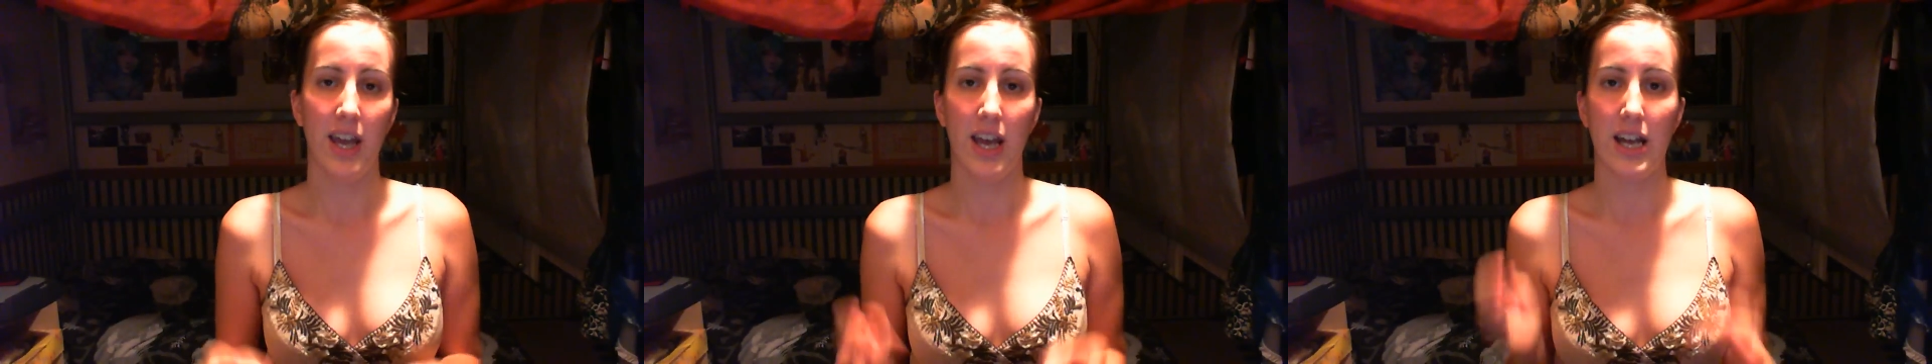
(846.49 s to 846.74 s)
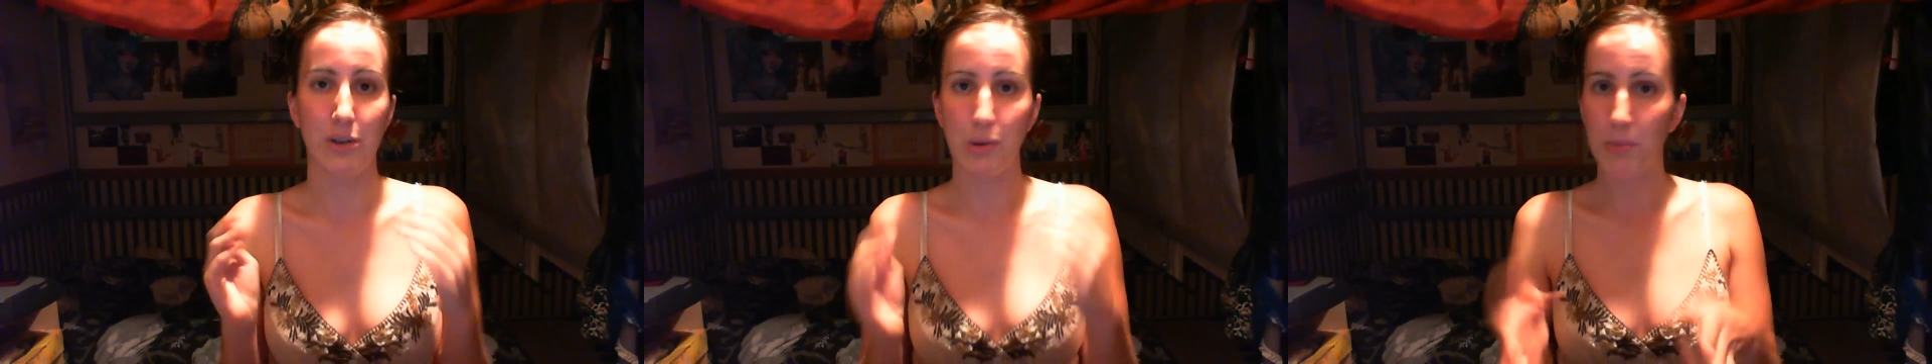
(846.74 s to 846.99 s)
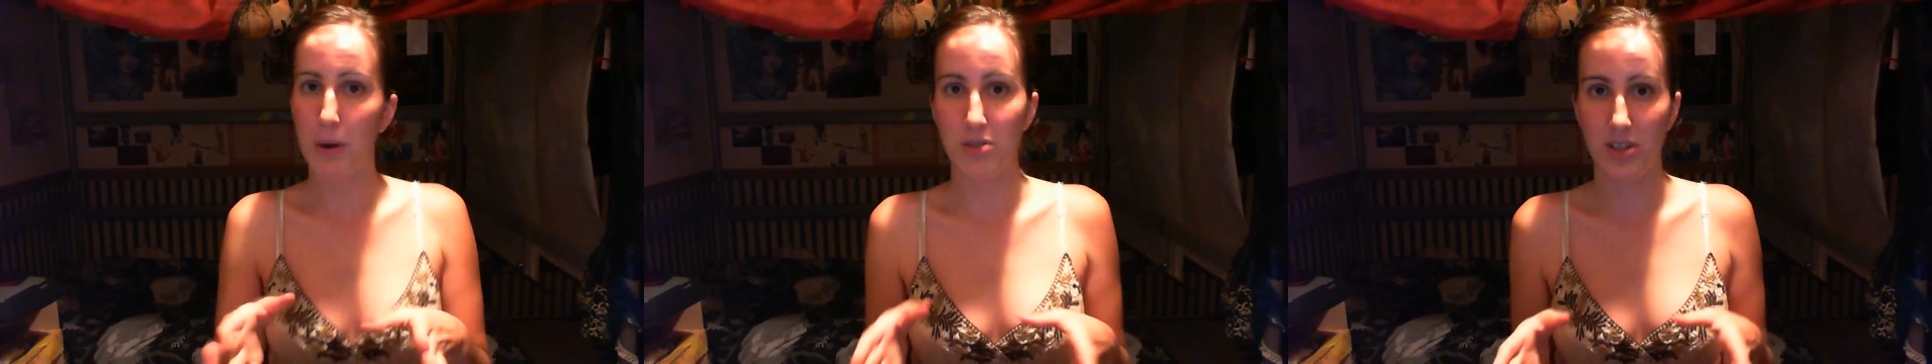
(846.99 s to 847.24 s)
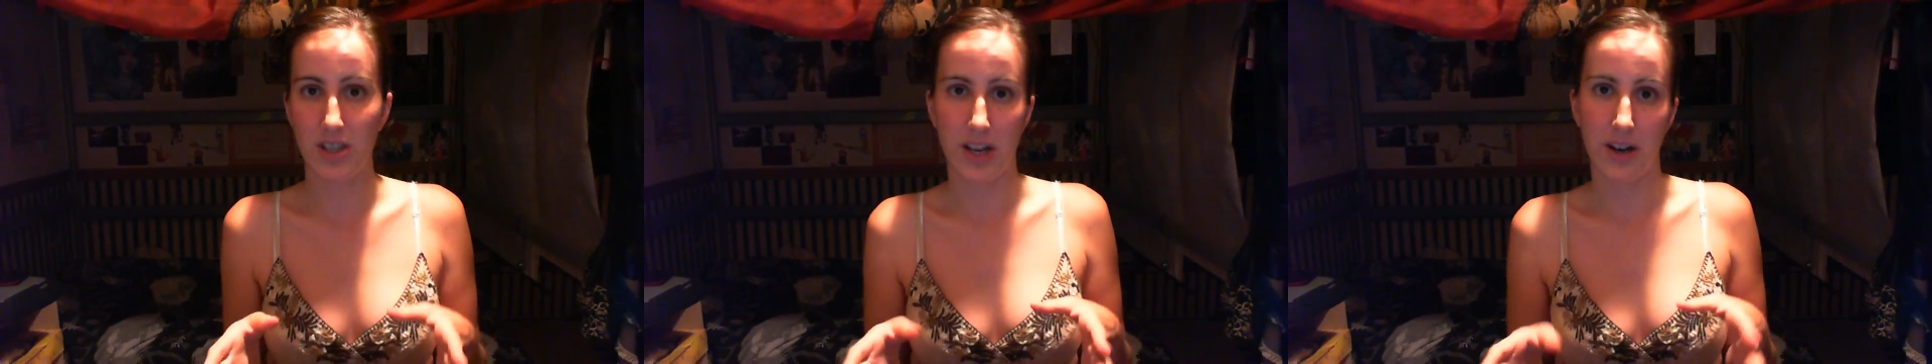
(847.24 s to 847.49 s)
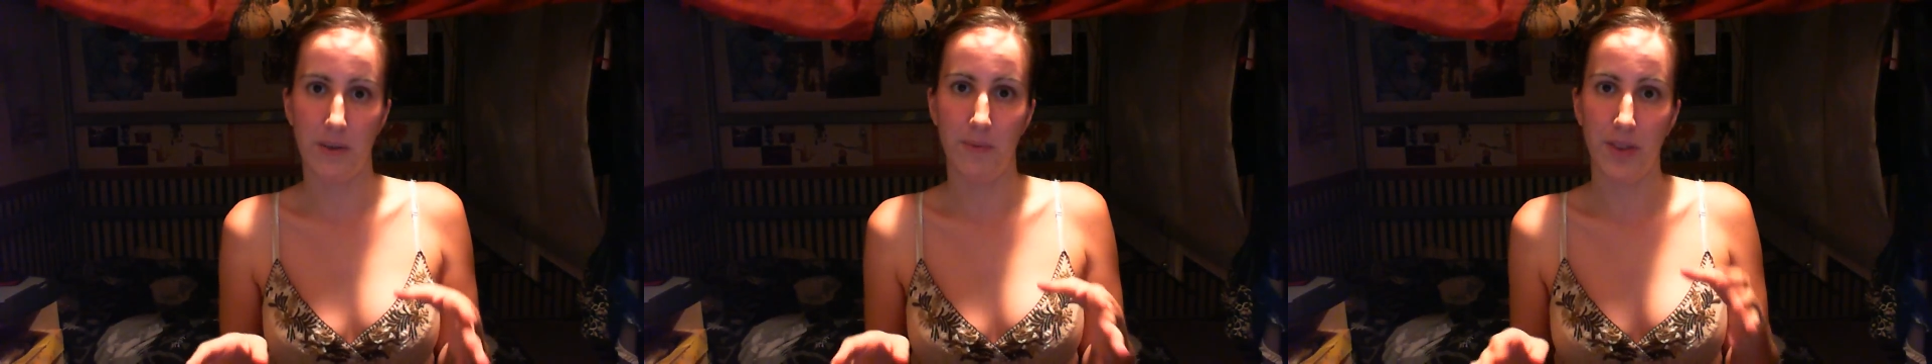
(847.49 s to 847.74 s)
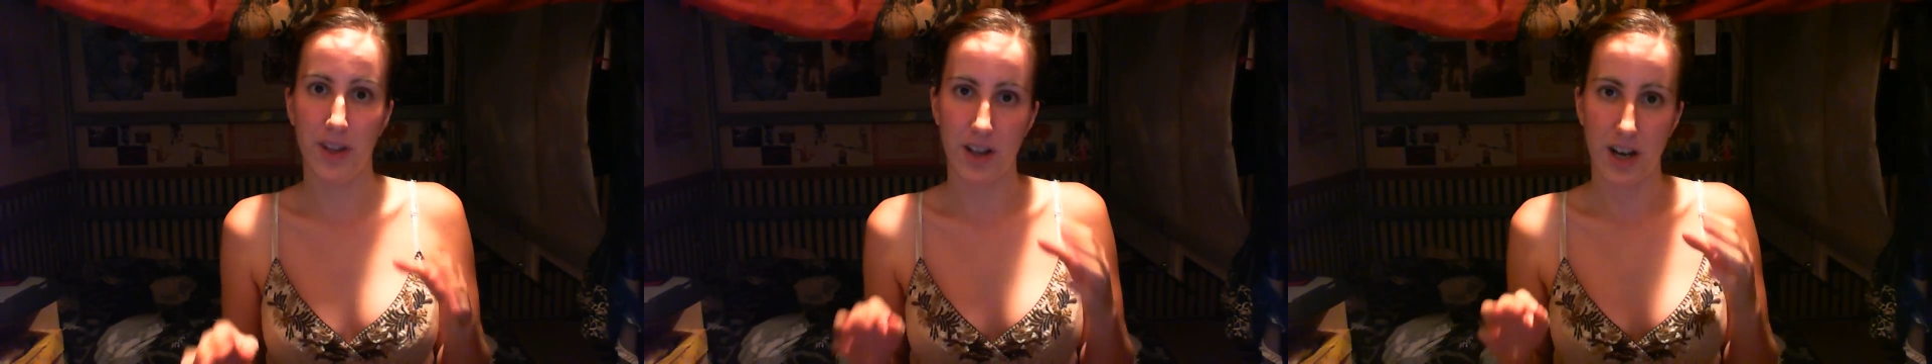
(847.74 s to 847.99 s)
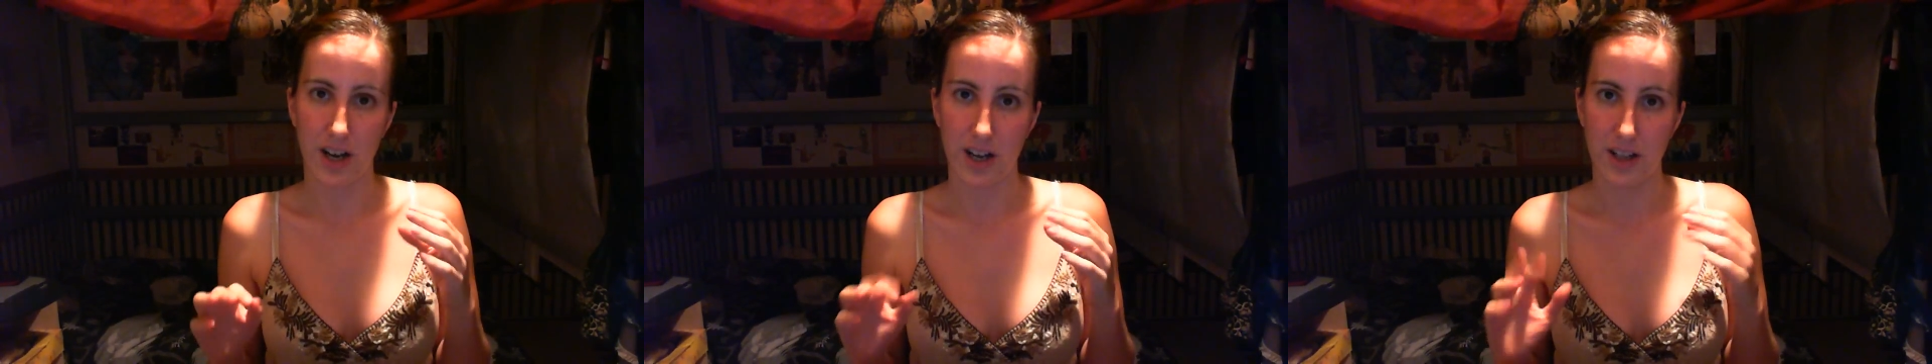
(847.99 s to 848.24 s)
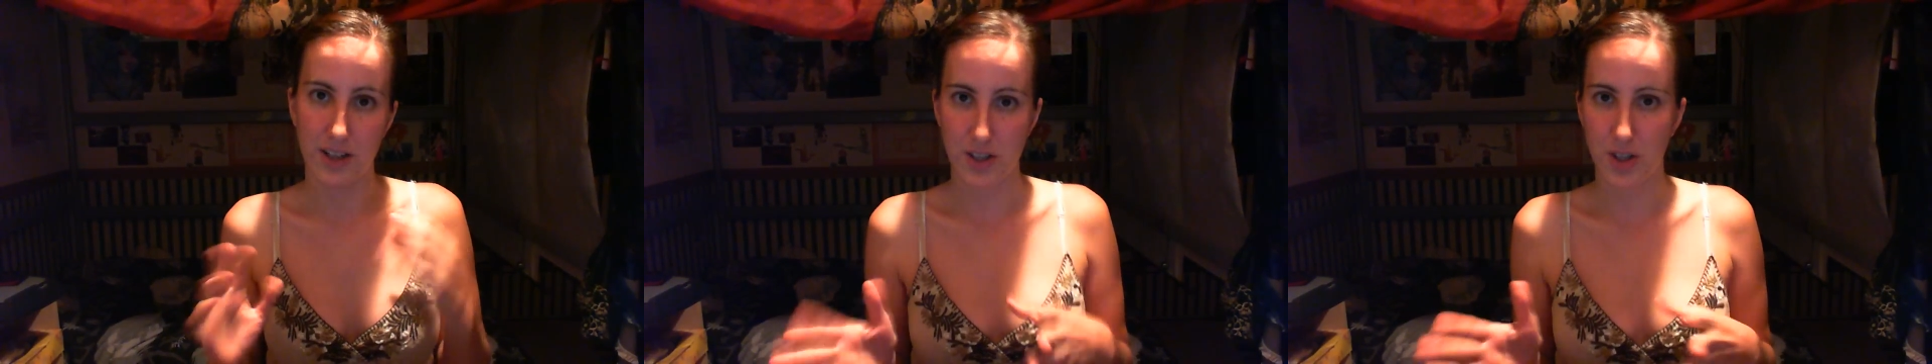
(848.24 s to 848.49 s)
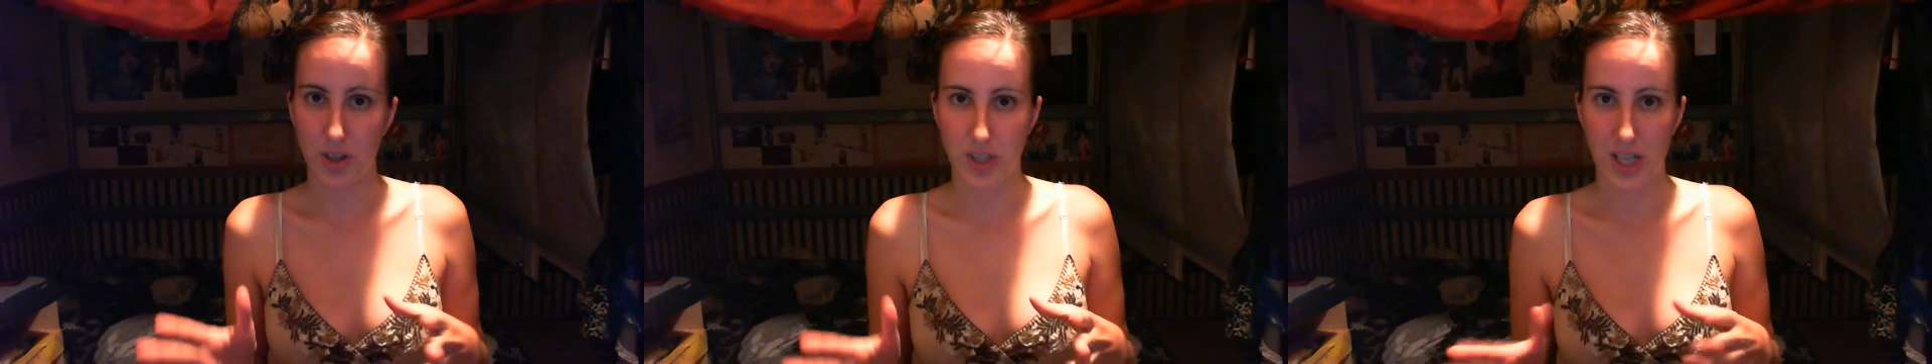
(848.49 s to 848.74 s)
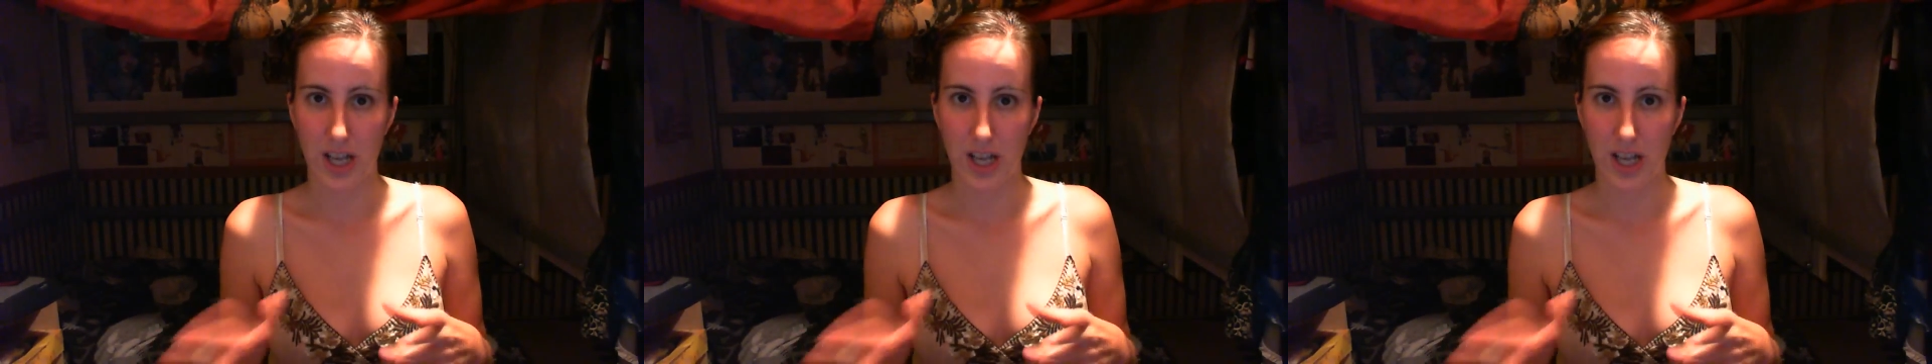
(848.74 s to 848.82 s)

and I will post there this Thursday